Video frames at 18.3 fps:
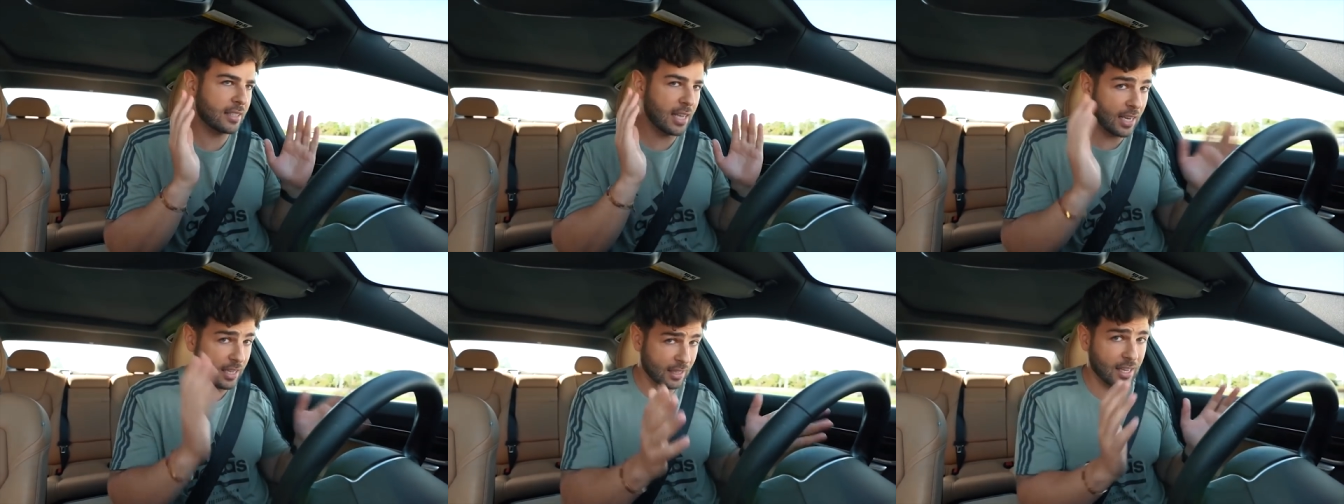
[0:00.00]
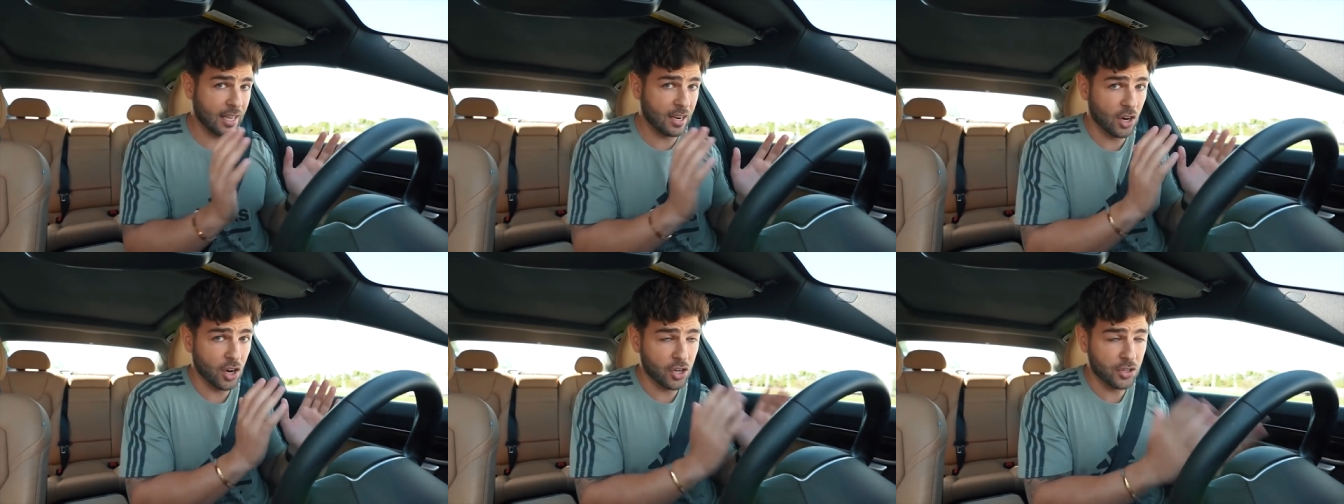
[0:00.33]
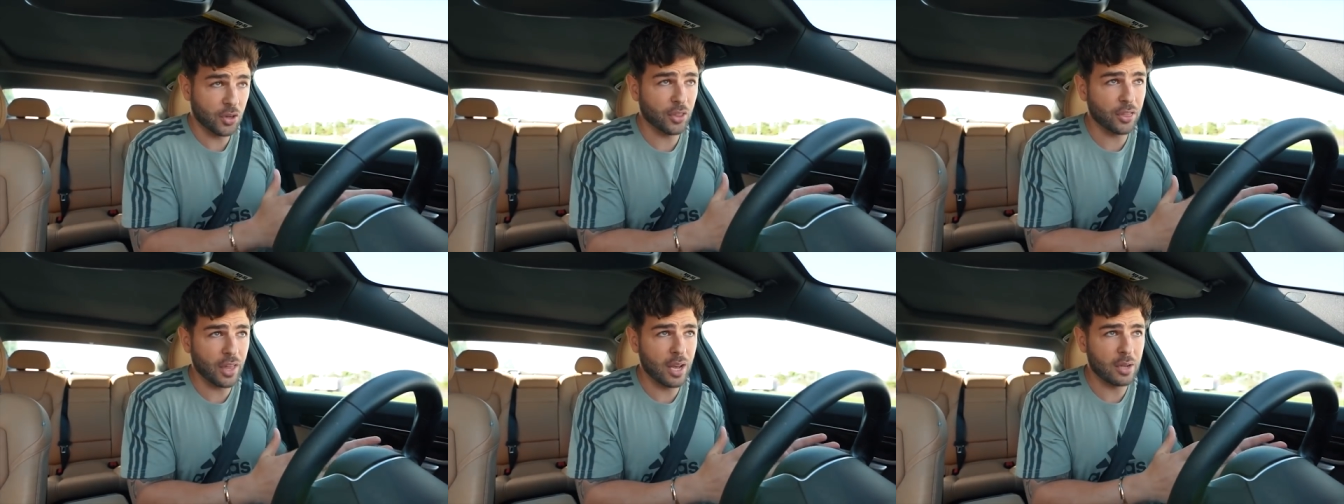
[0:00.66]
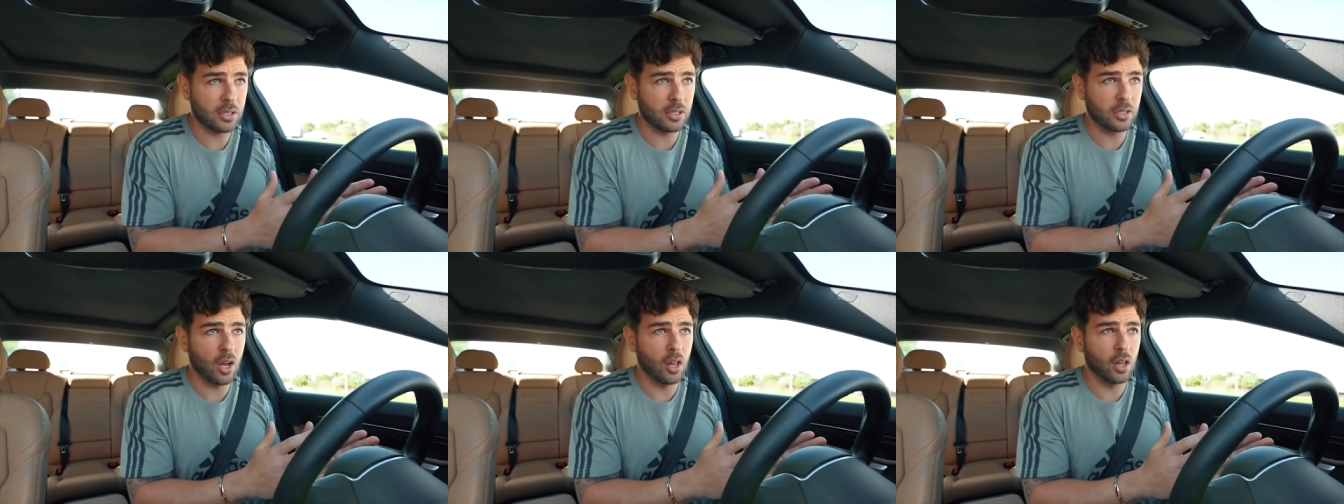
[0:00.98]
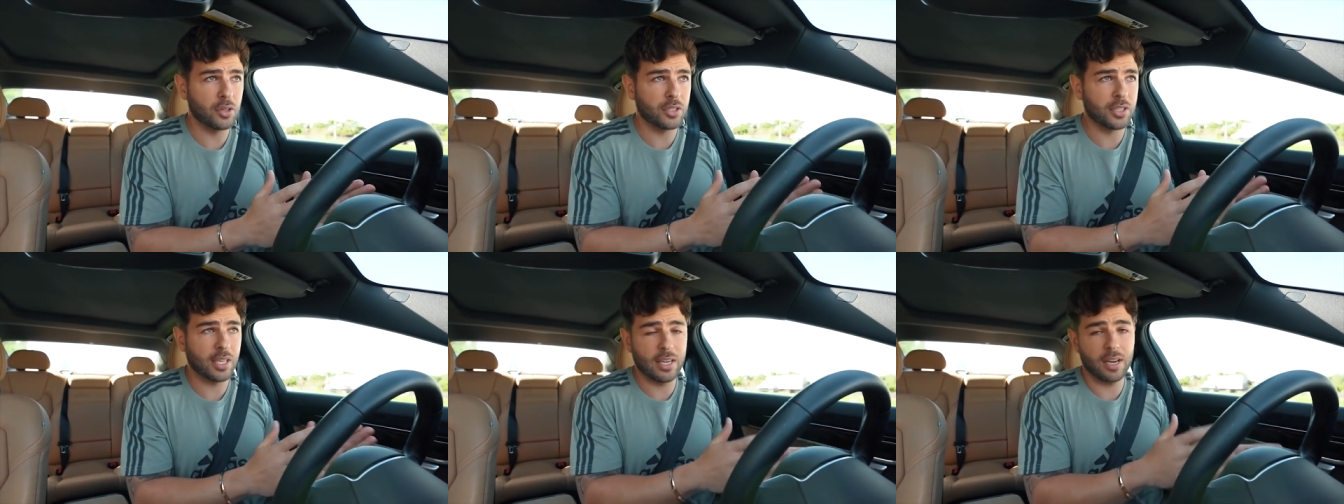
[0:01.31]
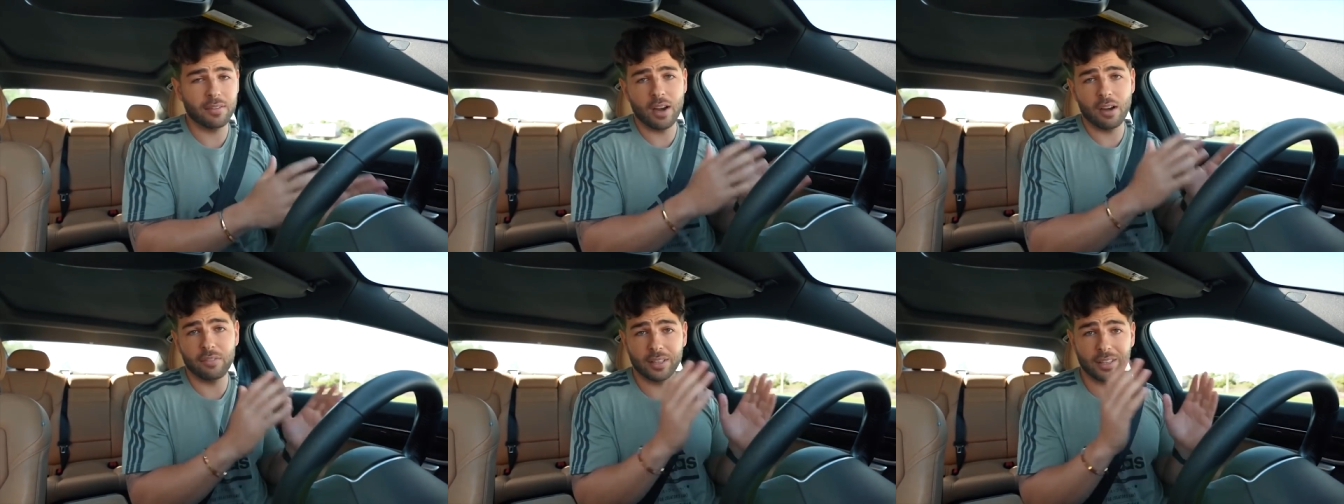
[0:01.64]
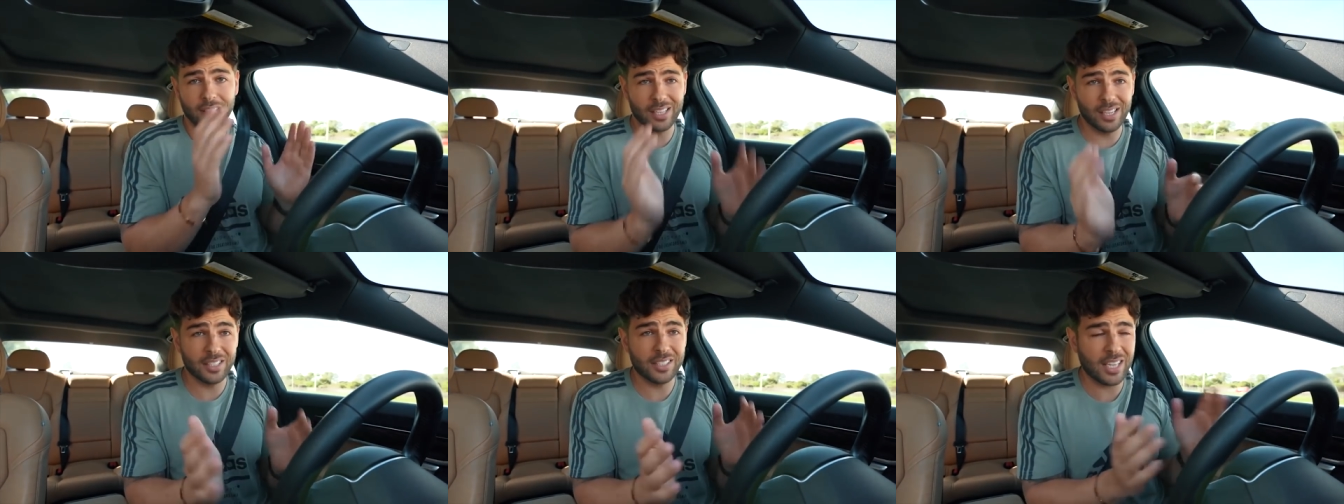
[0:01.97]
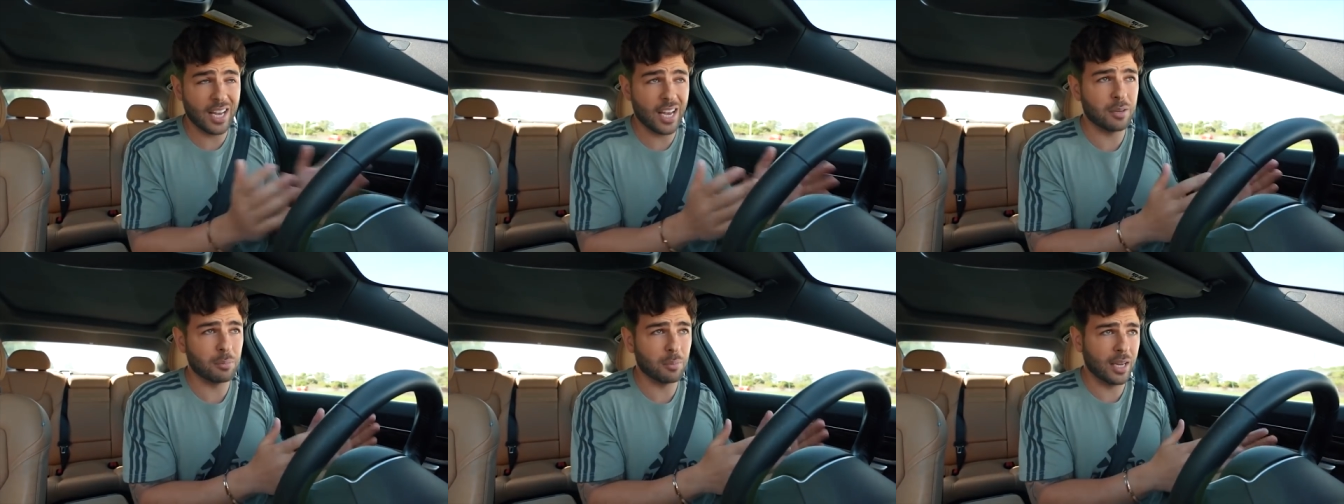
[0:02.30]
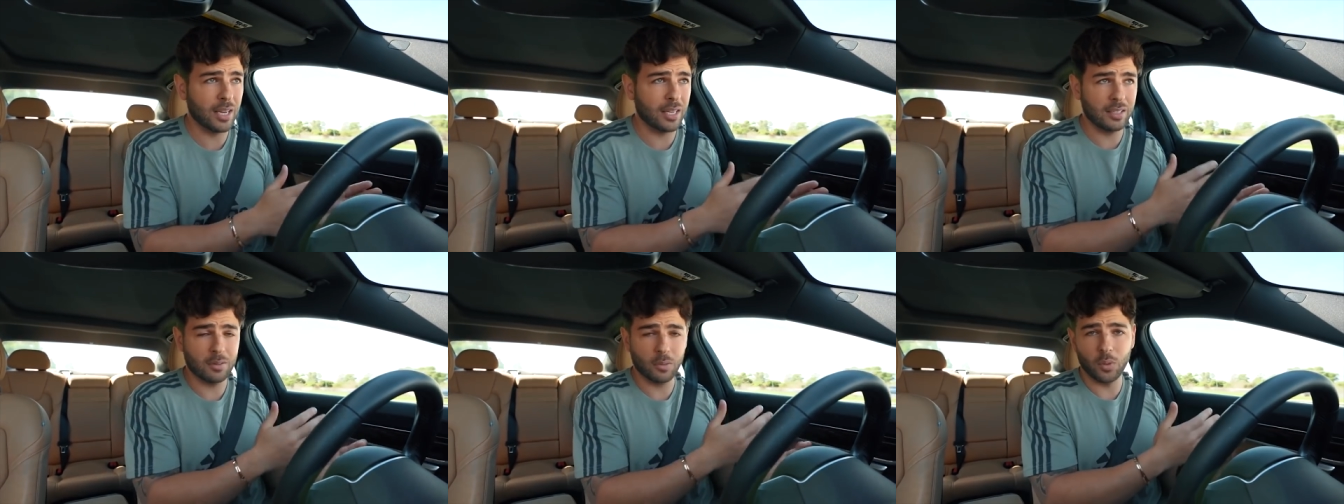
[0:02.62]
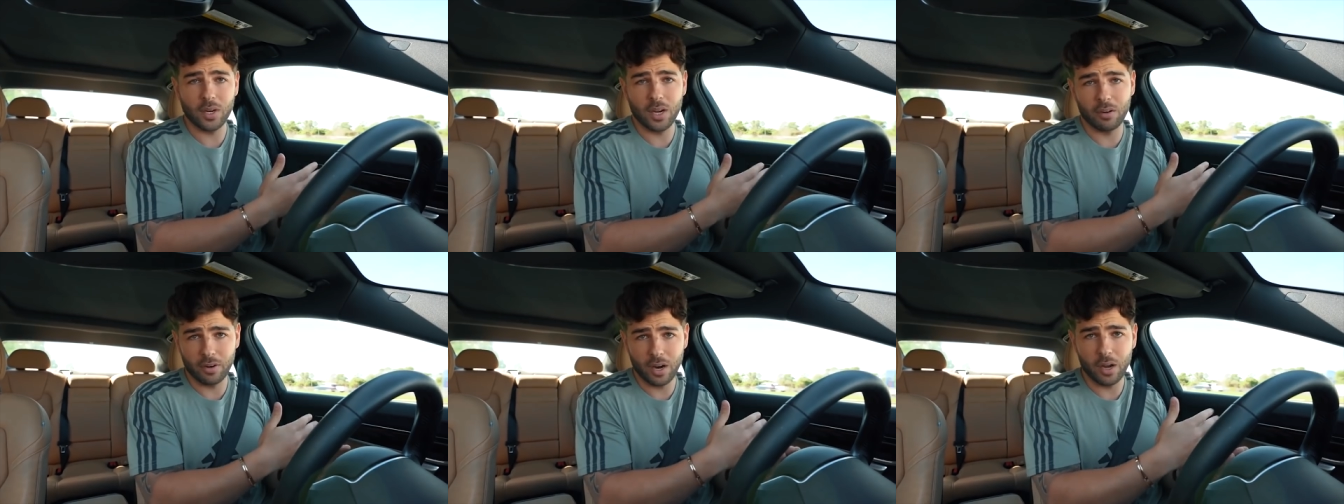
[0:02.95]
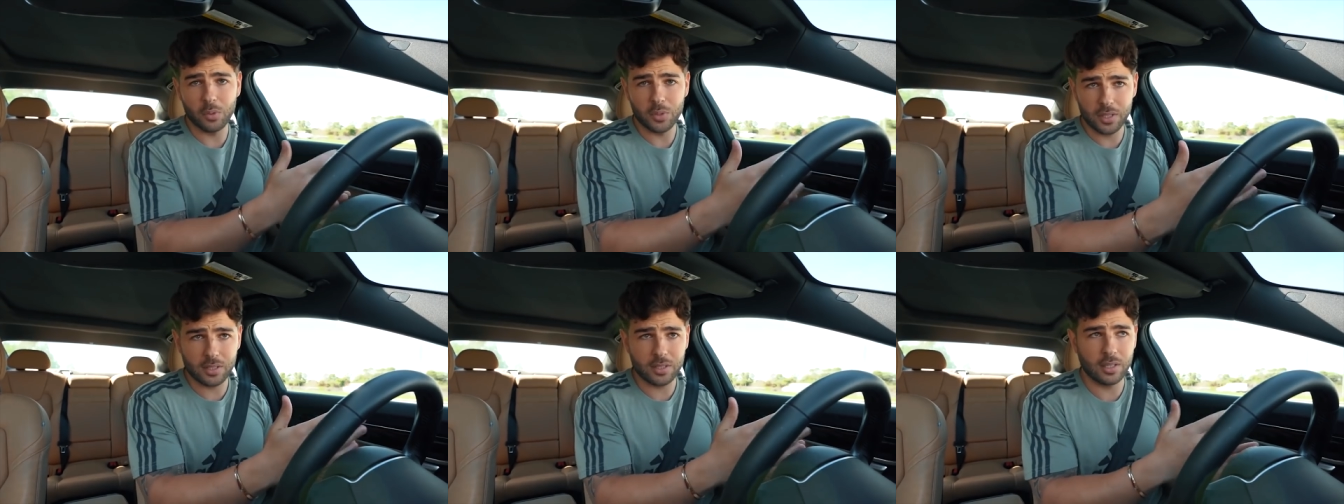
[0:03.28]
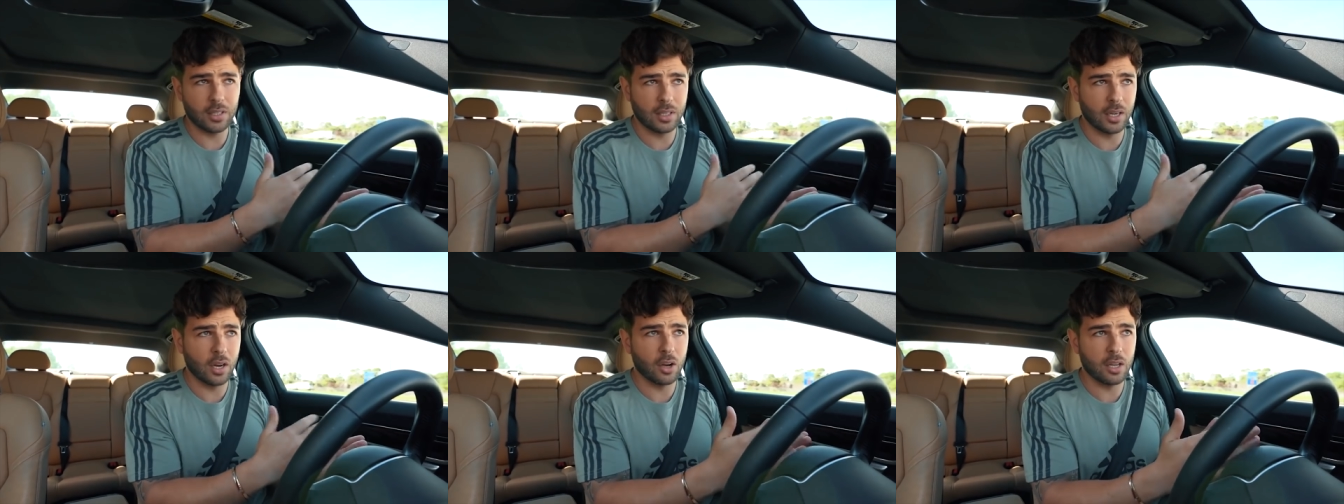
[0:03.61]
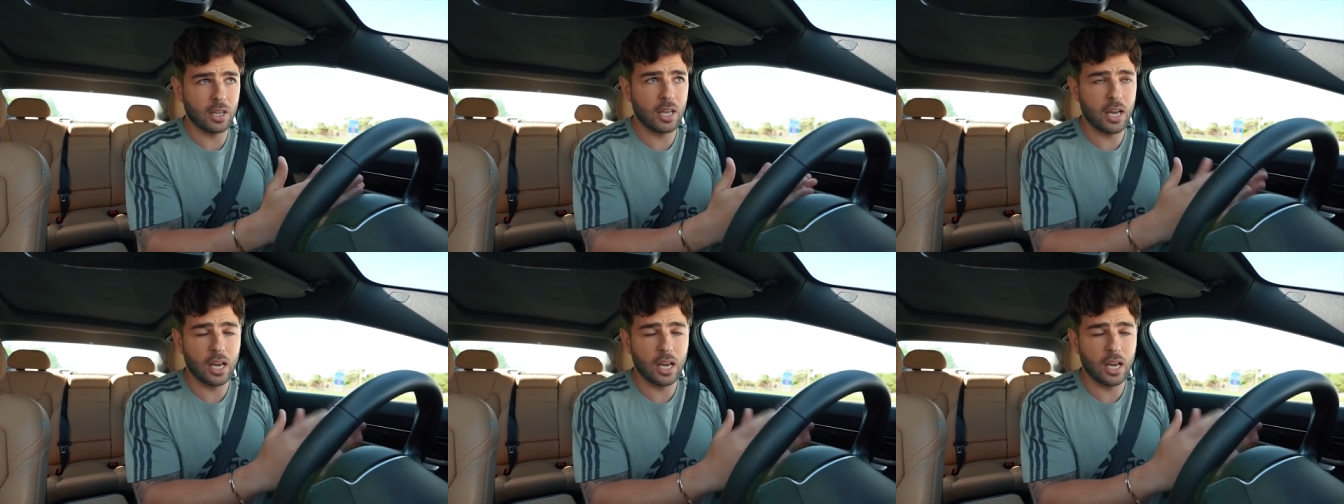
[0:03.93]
taken that one hundred thousand dollars and everything else I had made whenever I was, you know,